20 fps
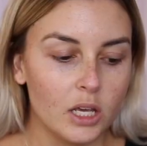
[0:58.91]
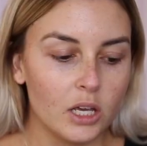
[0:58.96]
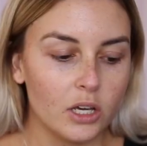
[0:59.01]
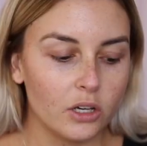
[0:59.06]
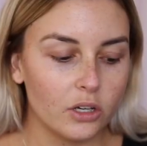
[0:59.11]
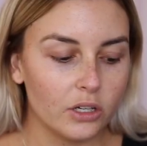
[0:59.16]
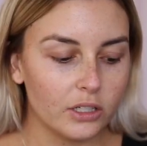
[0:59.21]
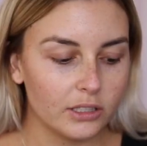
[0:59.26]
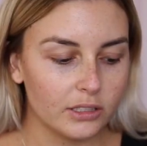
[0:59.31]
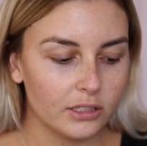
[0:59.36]

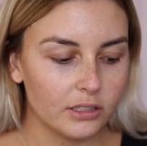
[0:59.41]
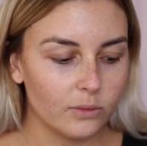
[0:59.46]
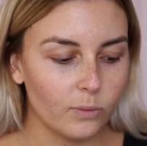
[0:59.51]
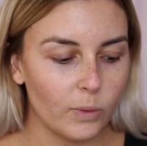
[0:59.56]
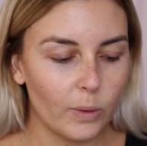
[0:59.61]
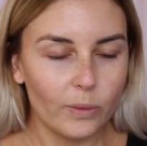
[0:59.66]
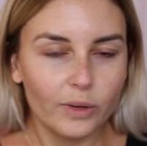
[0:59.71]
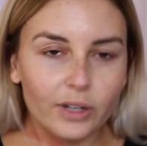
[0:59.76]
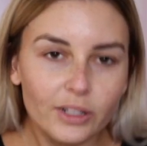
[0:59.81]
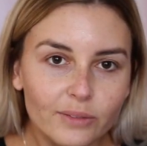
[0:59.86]
because
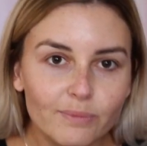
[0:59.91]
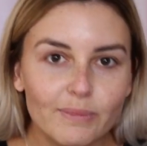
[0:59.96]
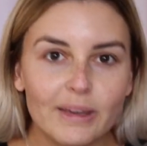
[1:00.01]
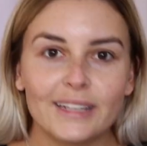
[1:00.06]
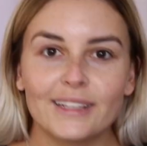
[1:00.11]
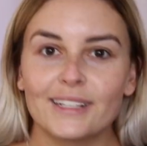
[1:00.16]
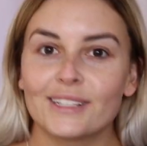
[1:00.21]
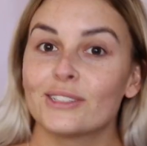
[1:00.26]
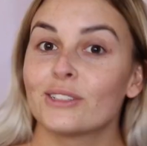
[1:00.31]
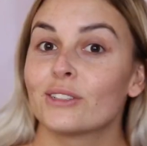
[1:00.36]
we want to
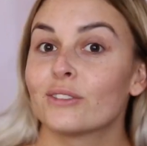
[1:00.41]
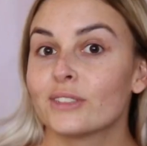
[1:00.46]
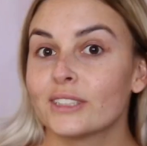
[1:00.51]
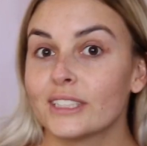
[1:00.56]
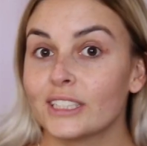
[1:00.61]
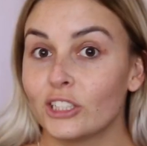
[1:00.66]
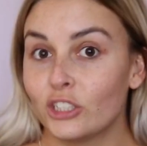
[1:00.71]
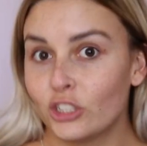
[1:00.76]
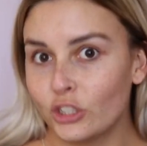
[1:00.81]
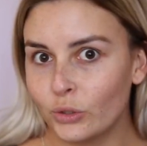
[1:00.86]
make this look
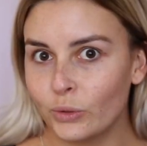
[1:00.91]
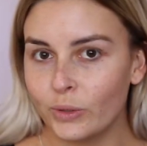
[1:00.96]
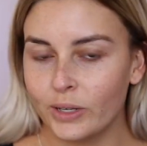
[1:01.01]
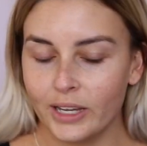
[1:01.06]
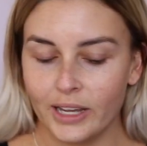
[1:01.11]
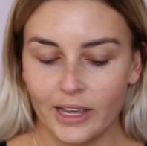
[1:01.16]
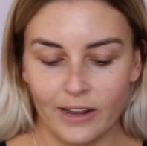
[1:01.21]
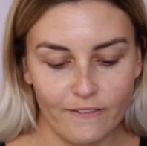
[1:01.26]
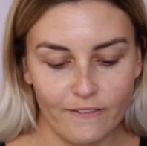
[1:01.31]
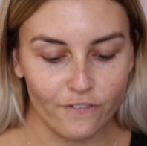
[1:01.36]
really
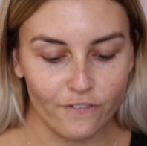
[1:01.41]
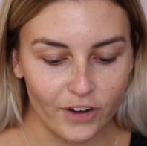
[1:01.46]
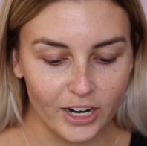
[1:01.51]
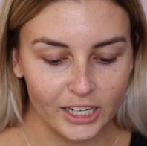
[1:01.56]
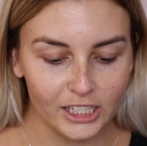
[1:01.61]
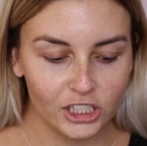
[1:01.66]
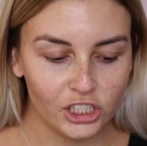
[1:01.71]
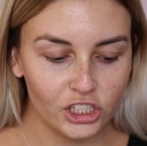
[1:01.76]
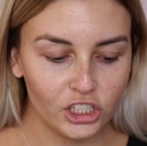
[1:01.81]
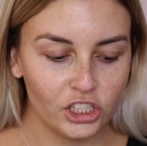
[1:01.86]
dewy
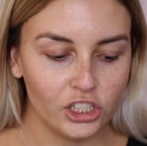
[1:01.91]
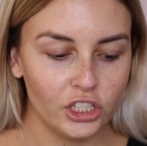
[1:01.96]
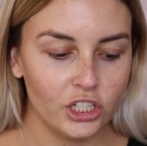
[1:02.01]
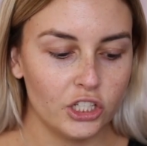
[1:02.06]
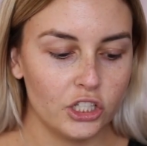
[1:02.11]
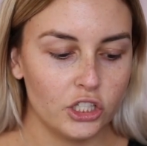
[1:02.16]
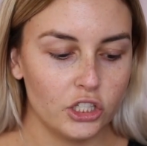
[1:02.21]
fresh.